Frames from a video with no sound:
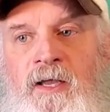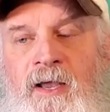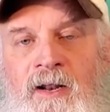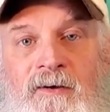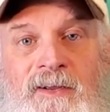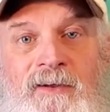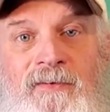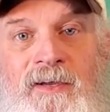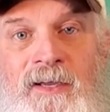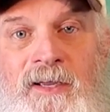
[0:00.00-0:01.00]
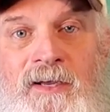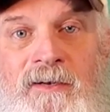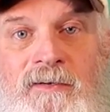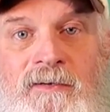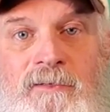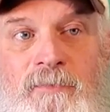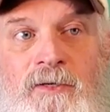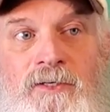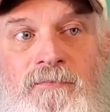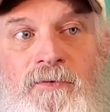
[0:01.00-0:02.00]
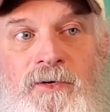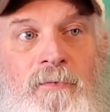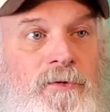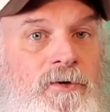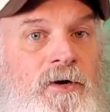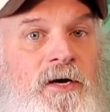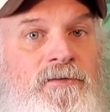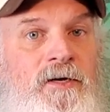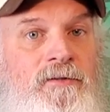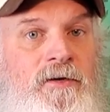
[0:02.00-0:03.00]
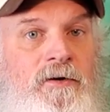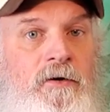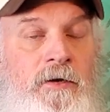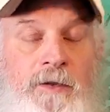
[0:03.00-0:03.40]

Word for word: And I'll give you a hint, especially for a couple of you guys out there.